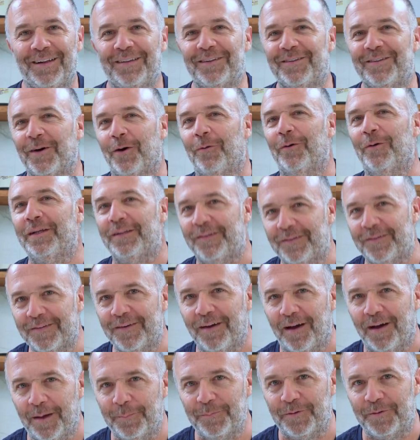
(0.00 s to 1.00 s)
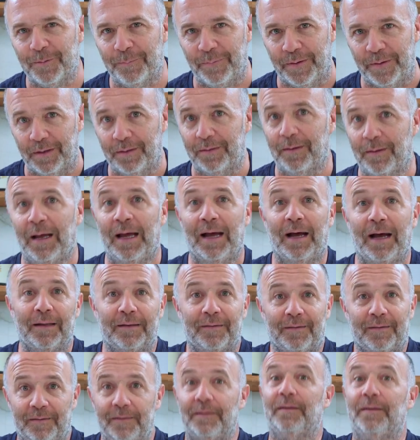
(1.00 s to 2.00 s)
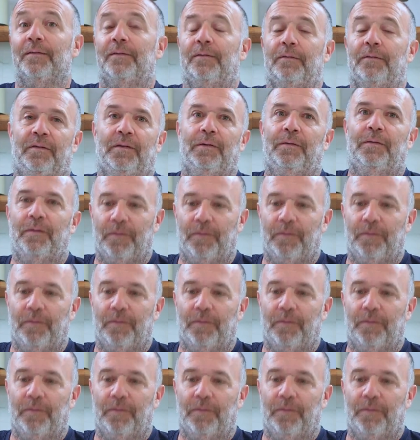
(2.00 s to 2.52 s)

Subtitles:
So it's time to bake. And since this